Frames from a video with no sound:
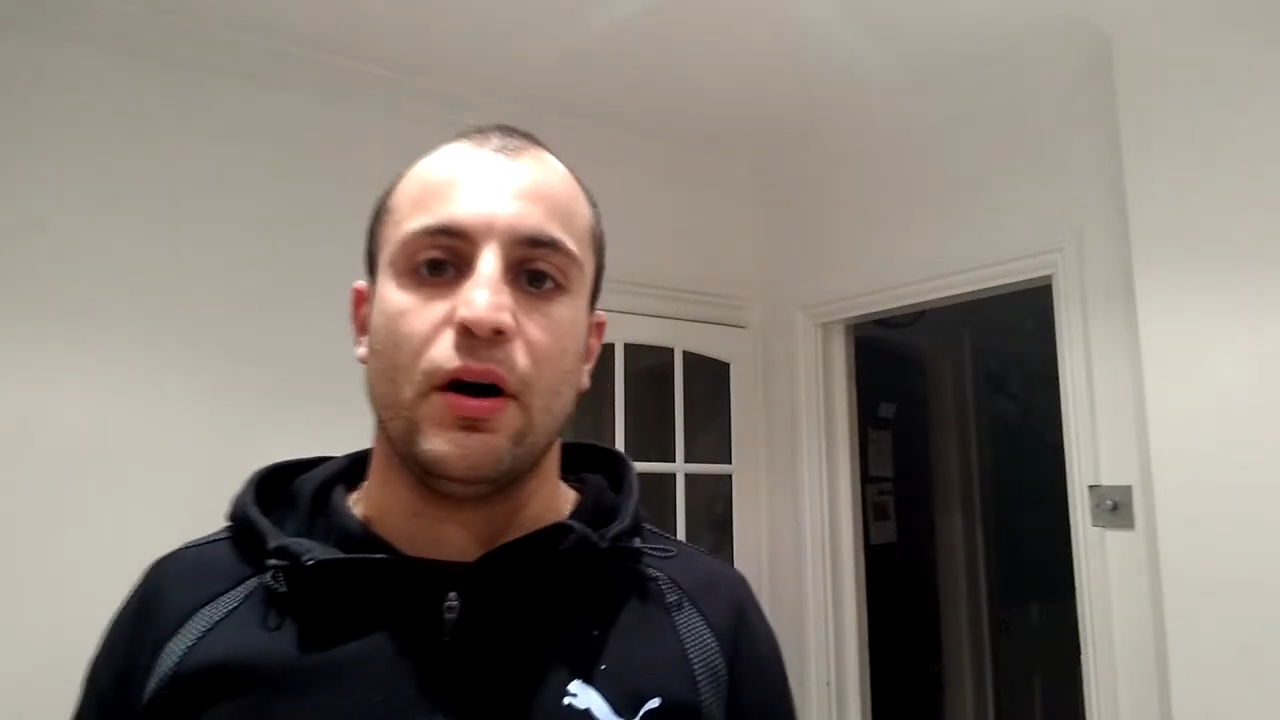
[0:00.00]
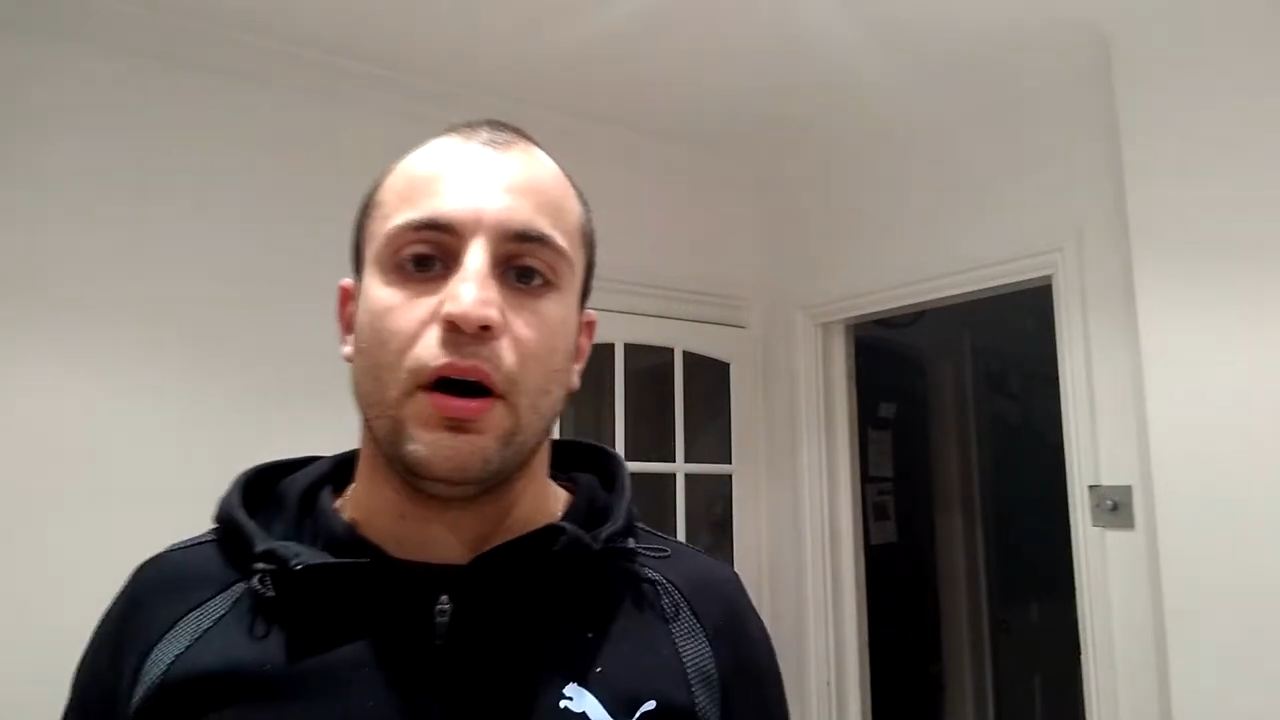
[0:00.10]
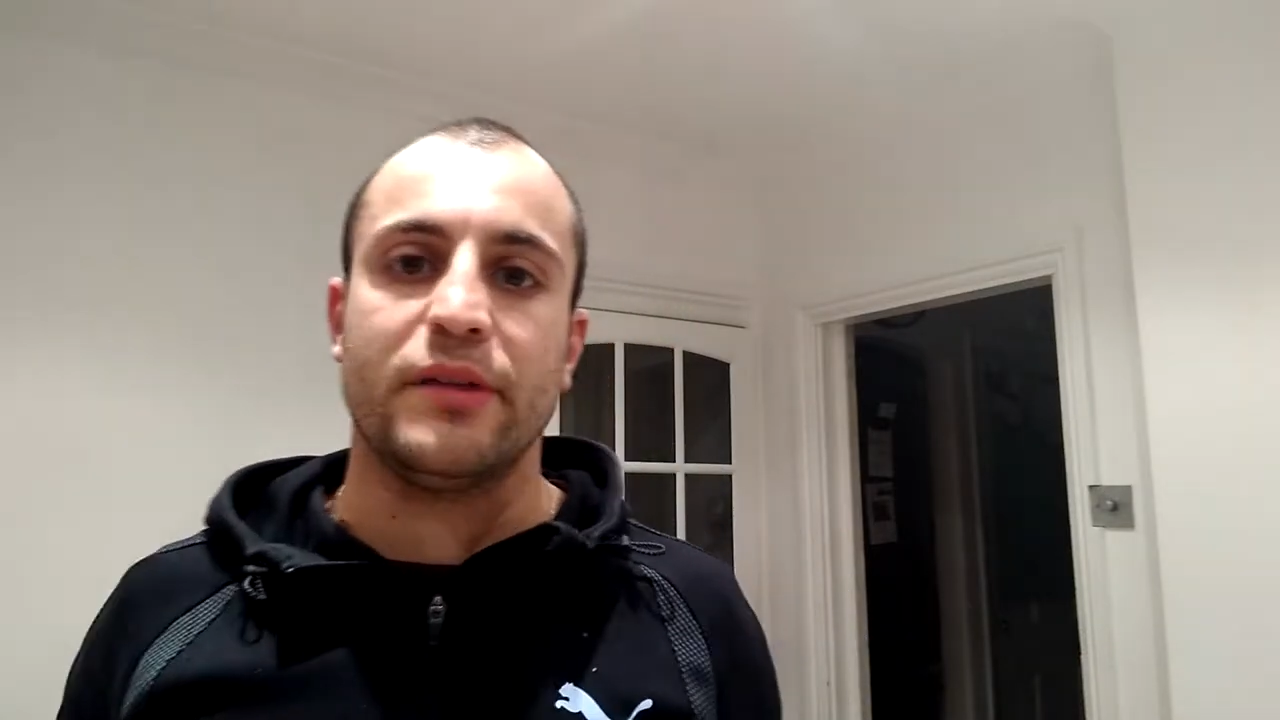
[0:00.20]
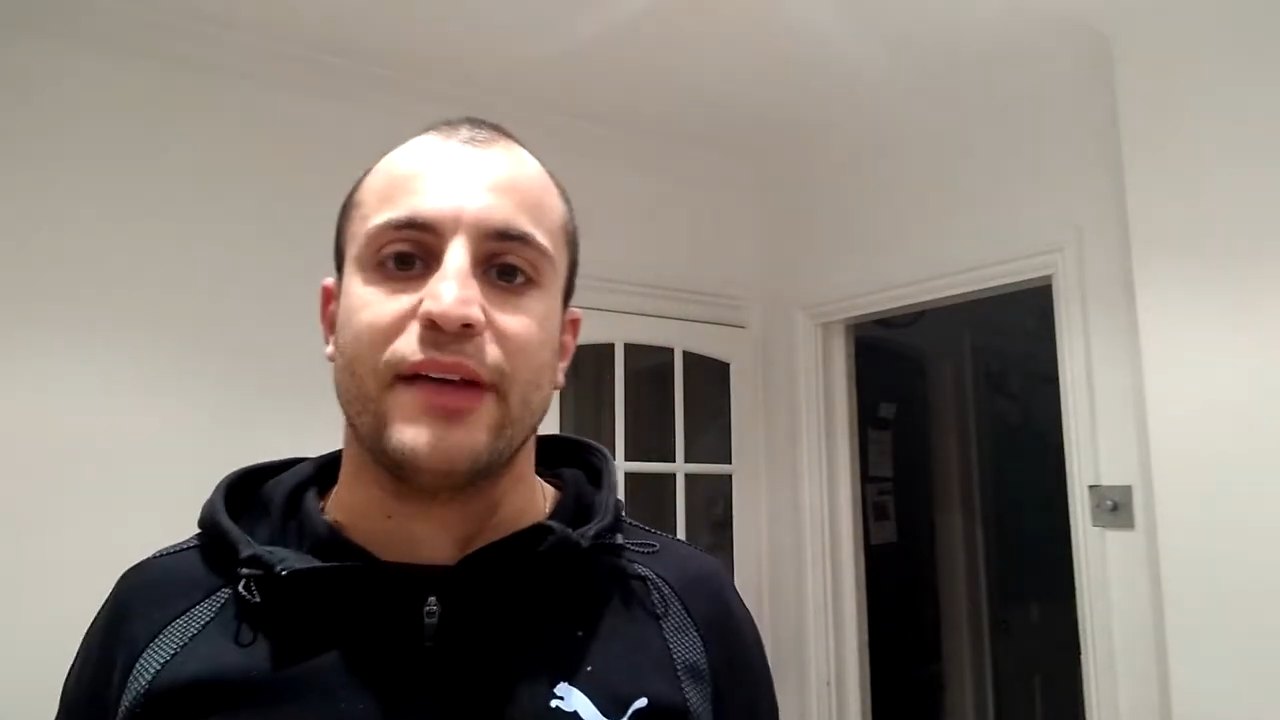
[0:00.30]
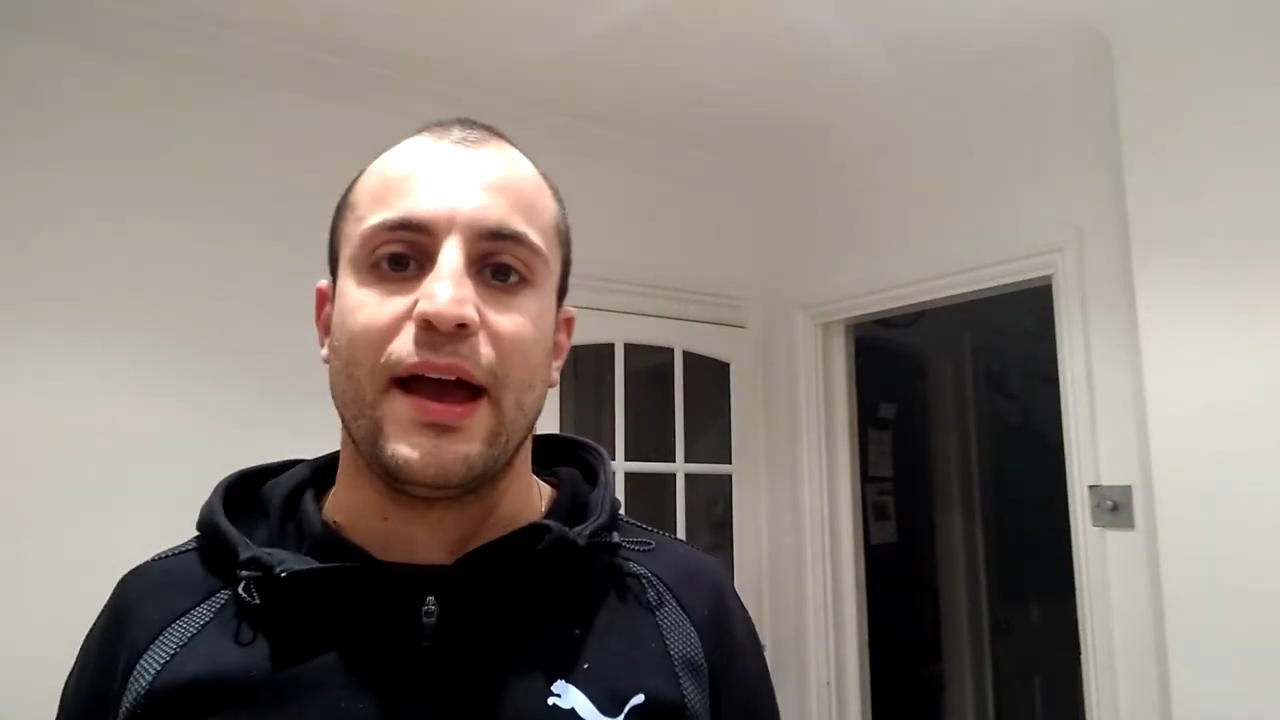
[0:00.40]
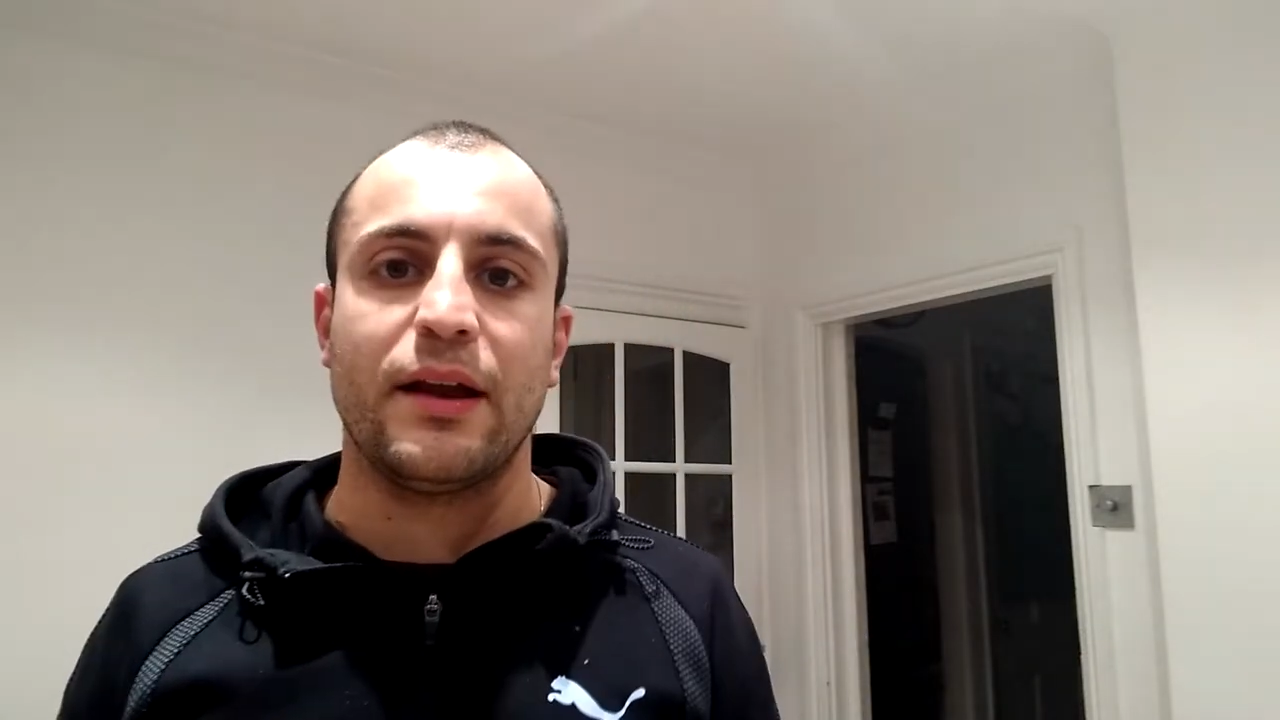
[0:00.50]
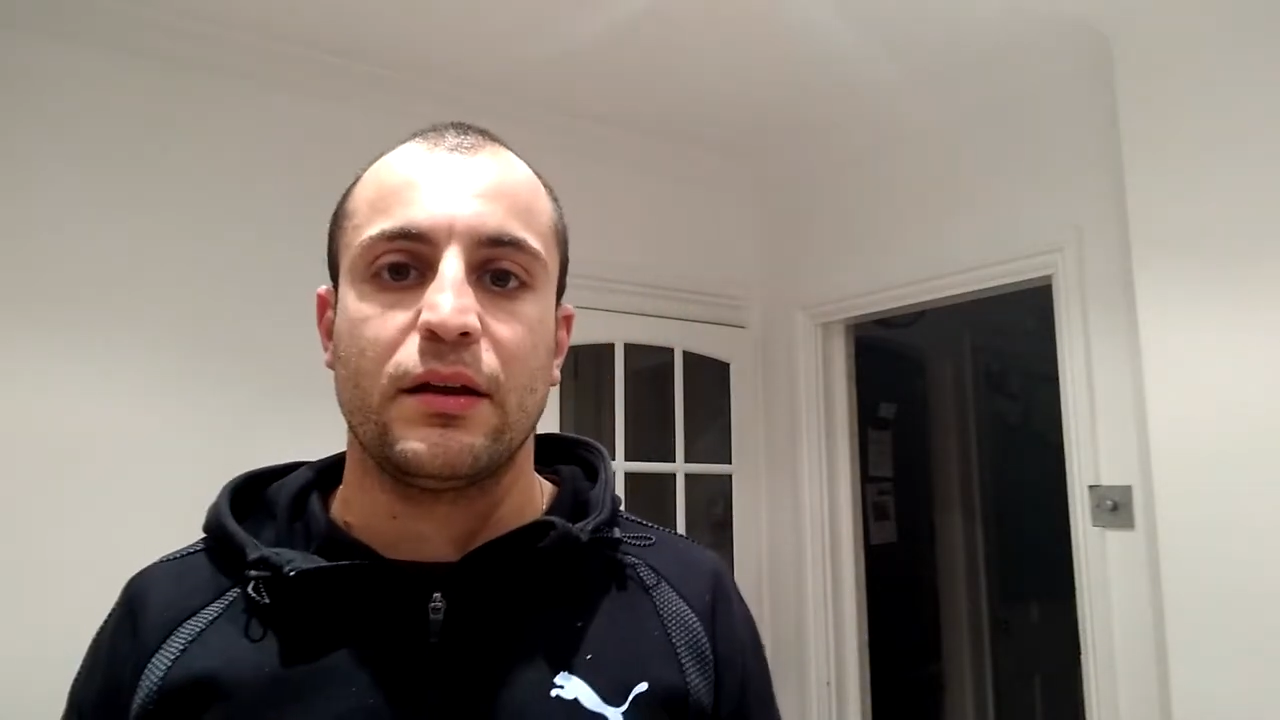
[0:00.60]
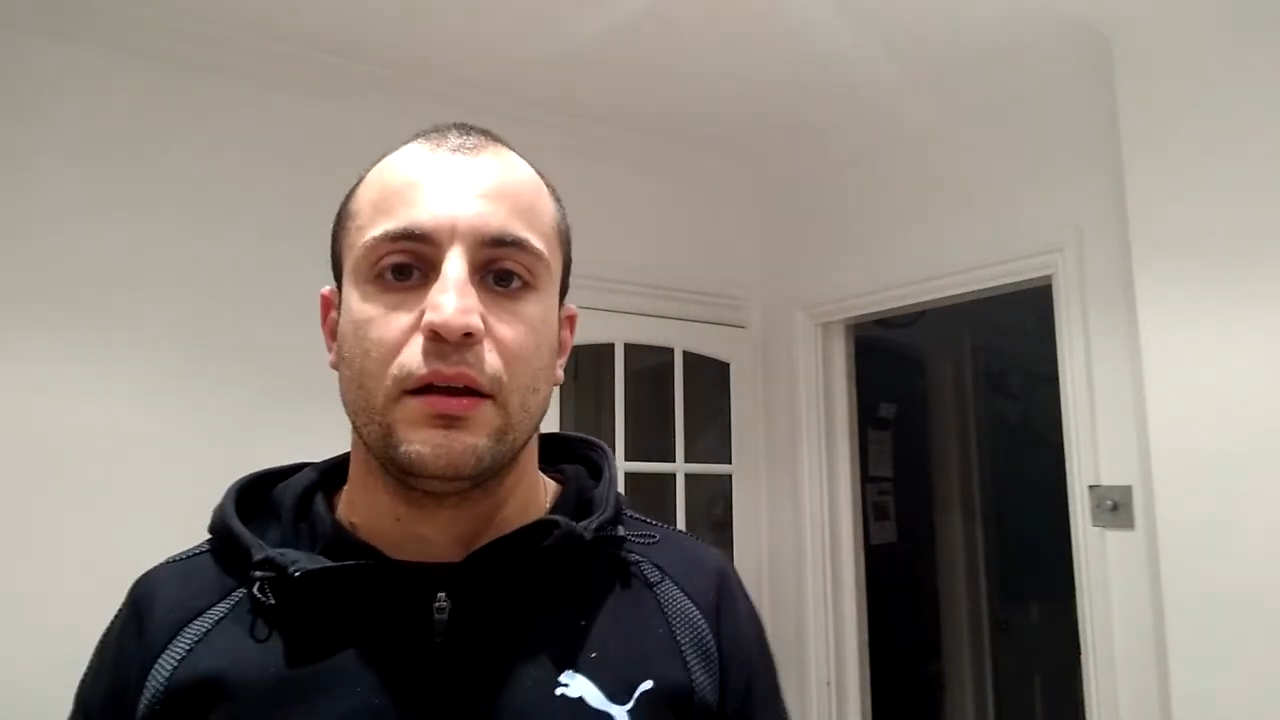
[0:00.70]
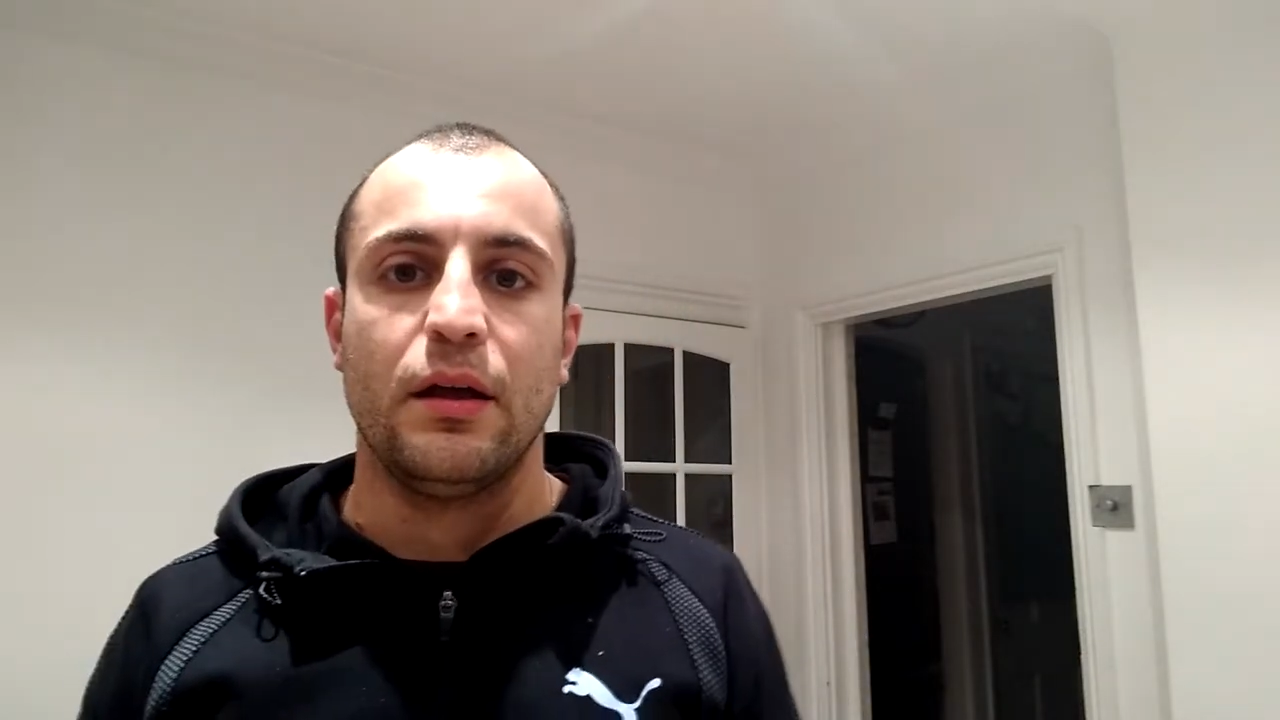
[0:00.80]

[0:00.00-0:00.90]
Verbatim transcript: heart attack